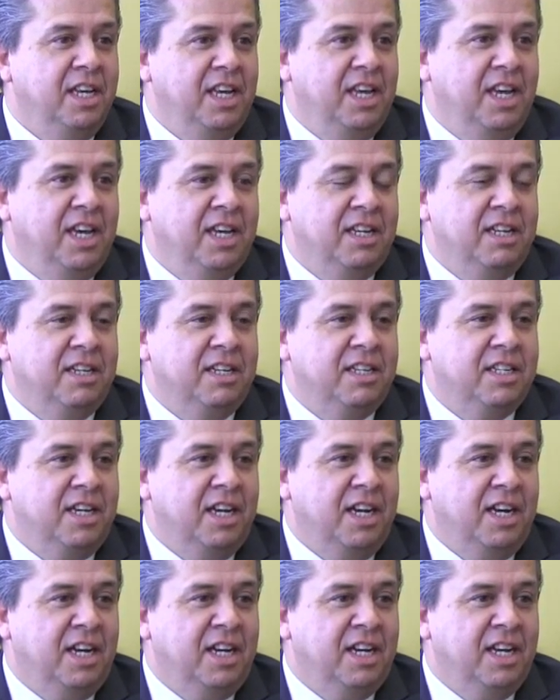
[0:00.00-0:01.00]
and
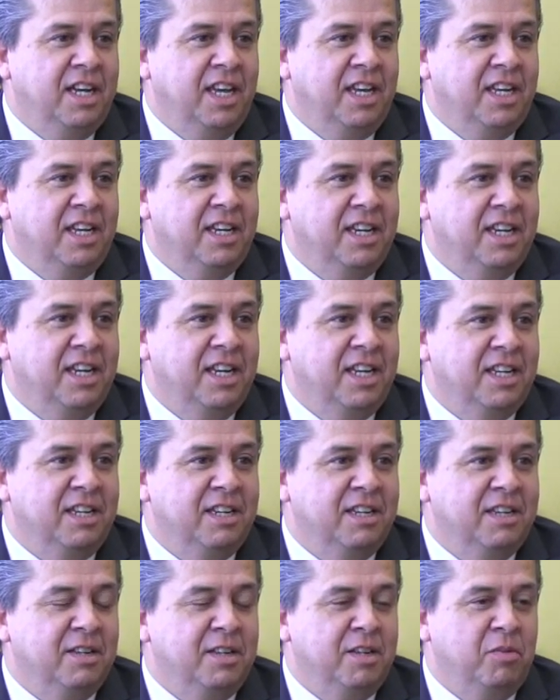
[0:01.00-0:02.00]
uh, and
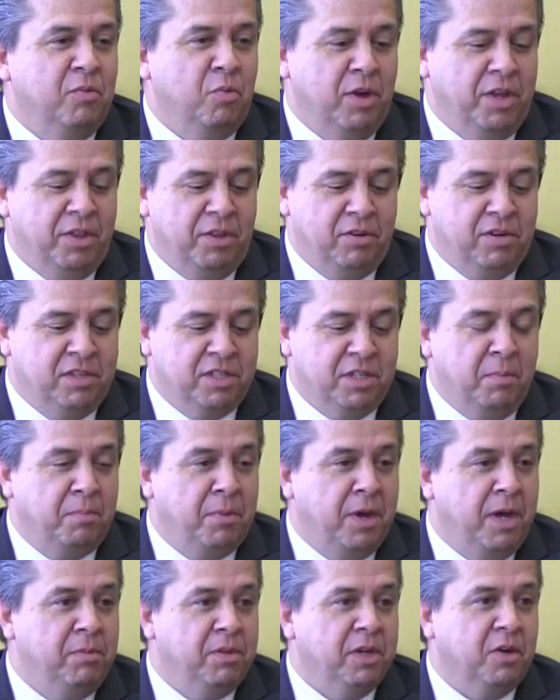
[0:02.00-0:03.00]
and whether it's in
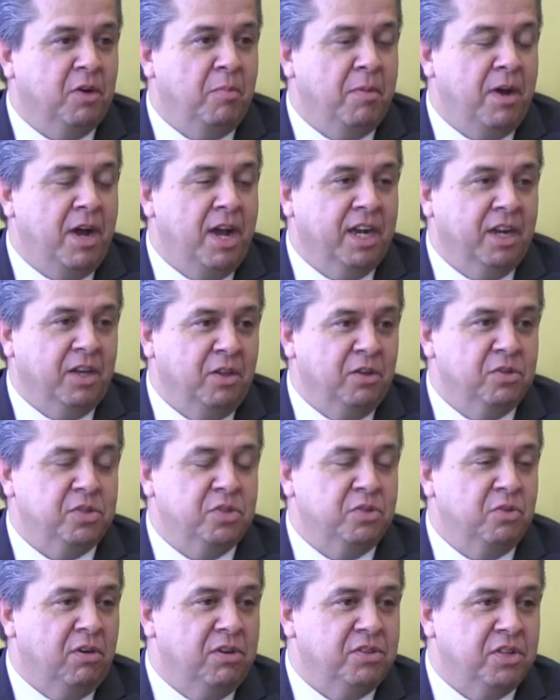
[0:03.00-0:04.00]
public or behind closed
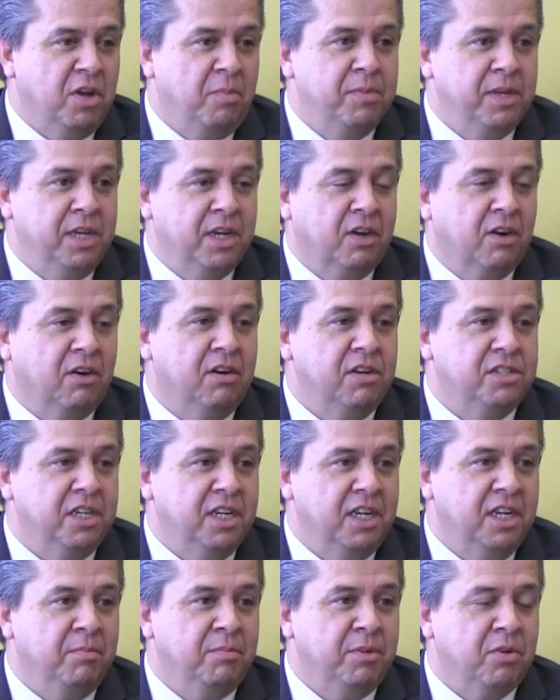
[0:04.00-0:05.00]
doors, I'll be
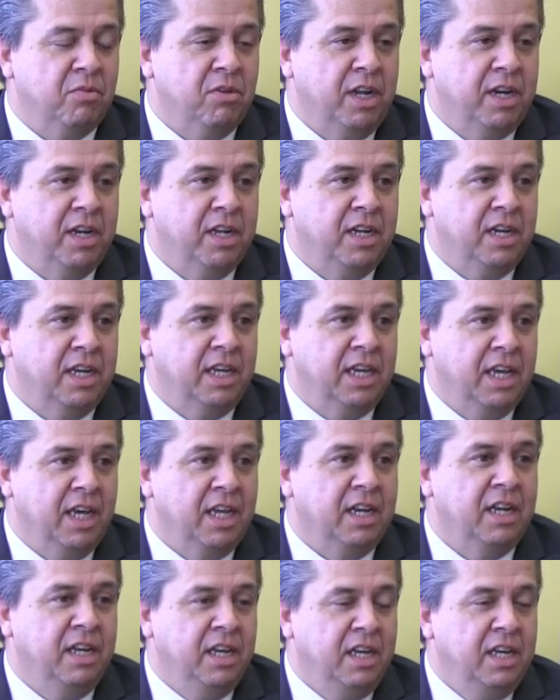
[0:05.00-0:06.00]
encouraging him to run
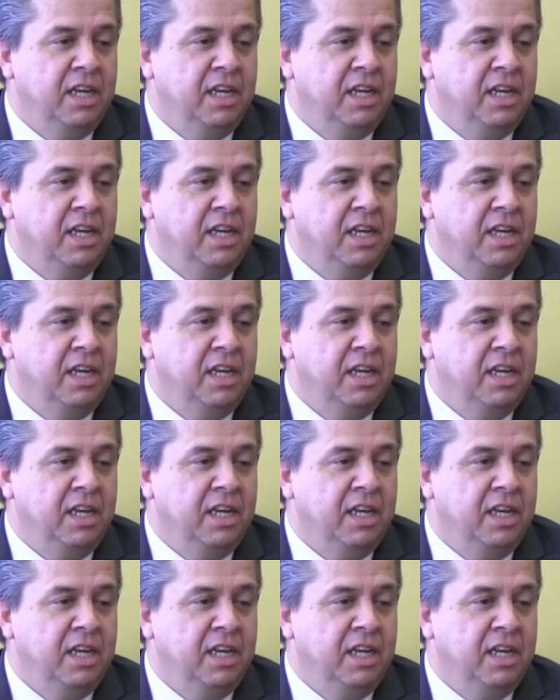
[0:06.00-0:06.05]
again,